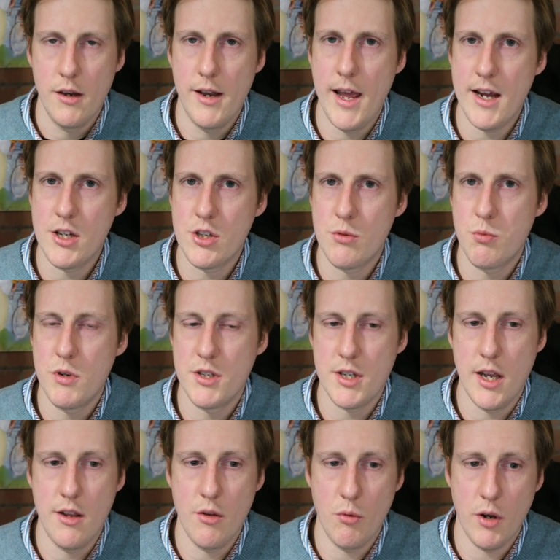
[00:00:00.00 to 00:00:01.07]
Next, we
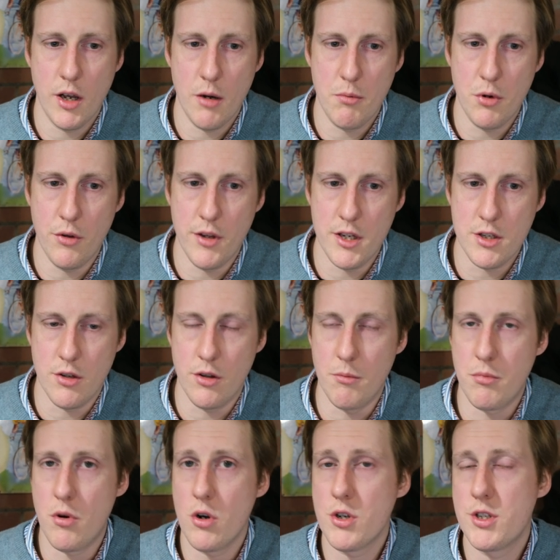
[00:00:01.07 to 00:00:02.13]
say that we're going to put this on
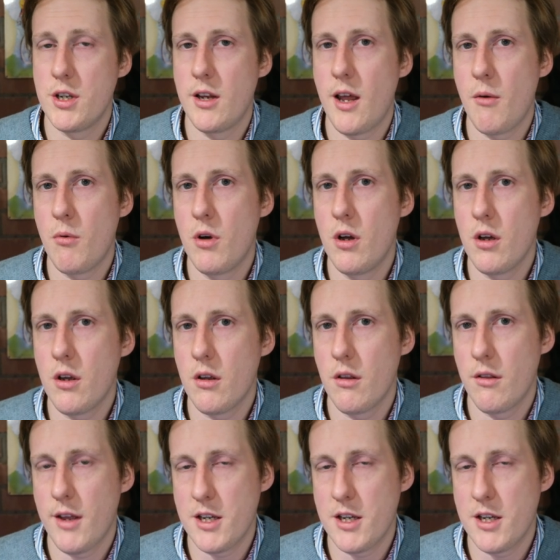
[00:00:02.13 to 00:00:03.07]
the proxy network.